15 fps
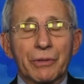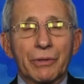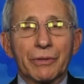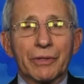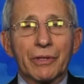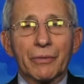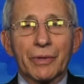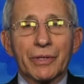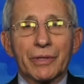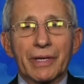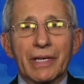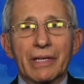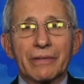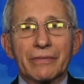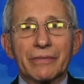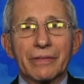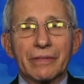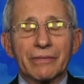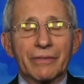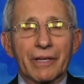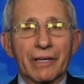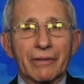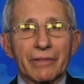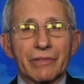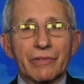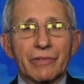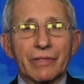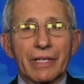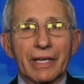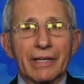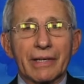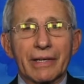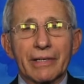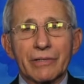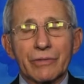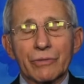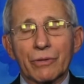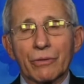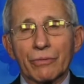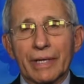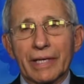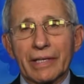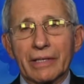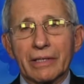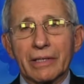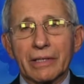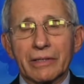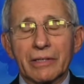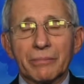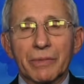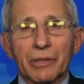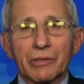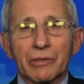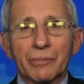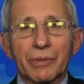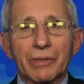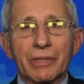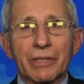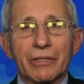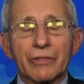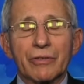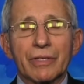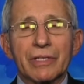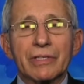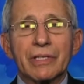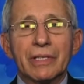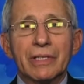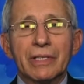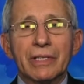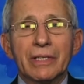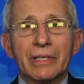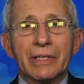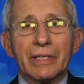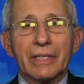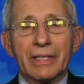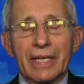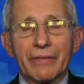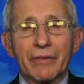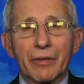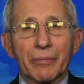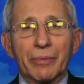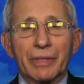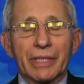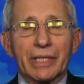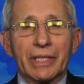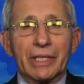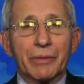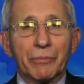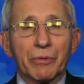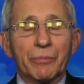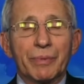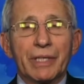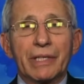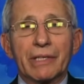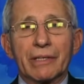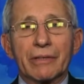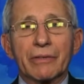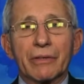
all know, when you have a virus that has already gone to multiple countries, inevitably it will be here.